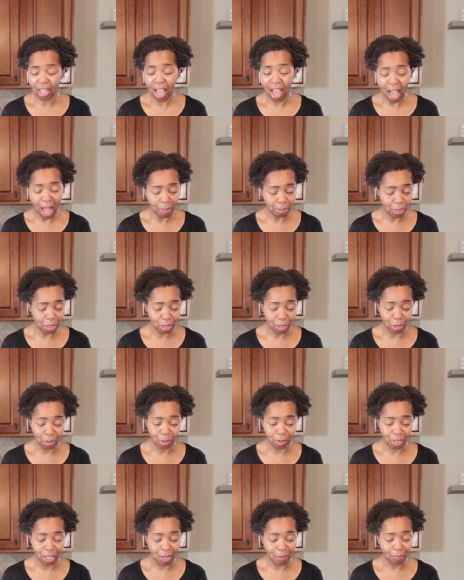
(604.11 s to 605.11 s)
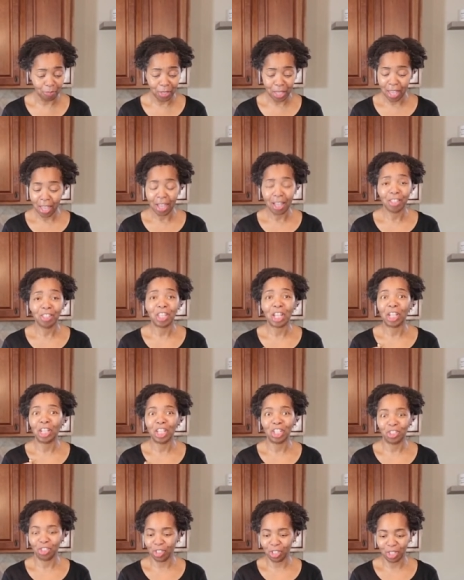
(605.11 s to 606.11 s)
Absolutely
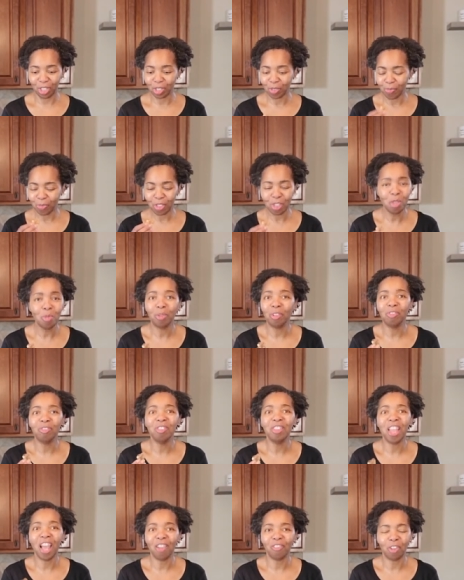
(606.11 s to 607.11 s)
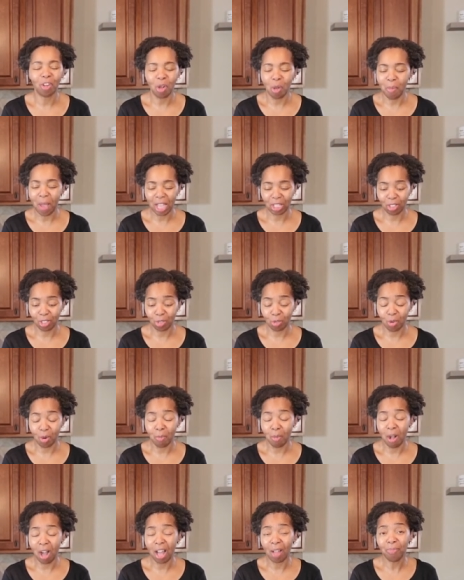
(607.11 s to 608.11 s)
delicious. You will never go back to
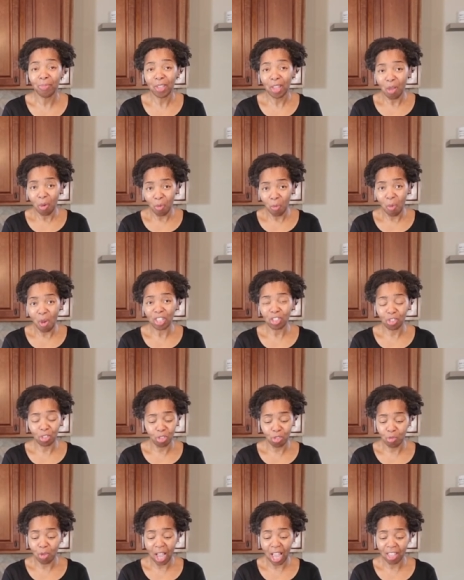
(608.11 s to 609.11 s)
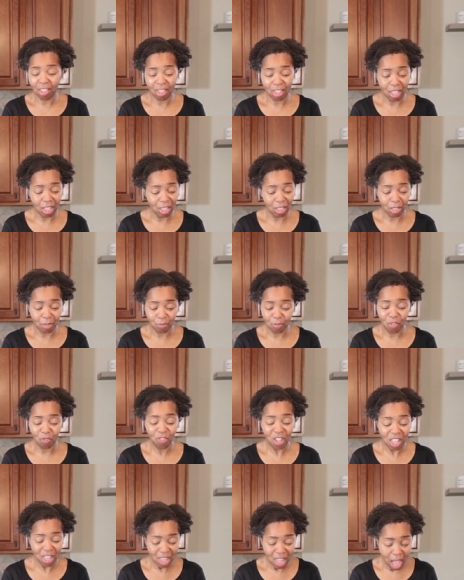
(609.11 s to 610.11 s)
store-bought once you try these.
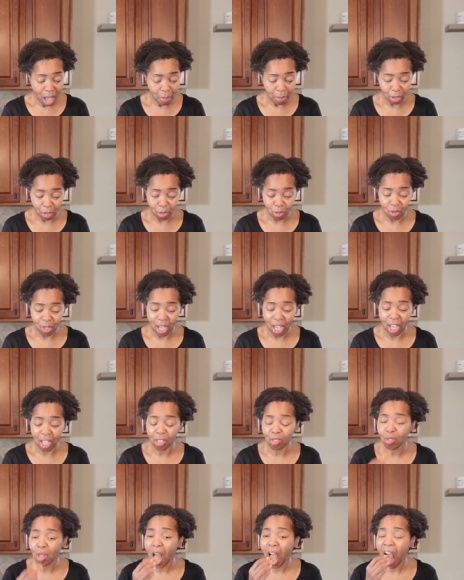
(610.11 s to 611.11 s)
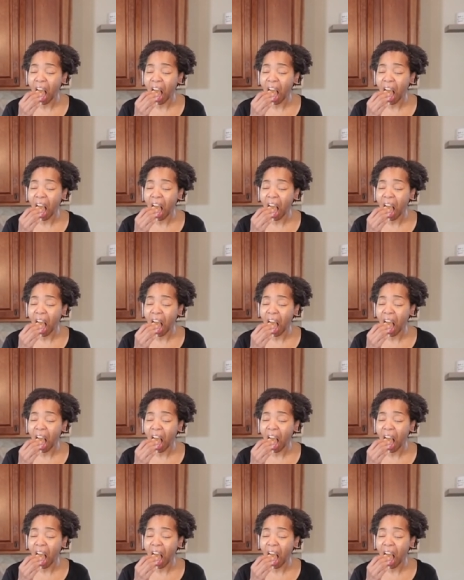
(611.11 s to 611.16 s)
Phenomenal, you guys.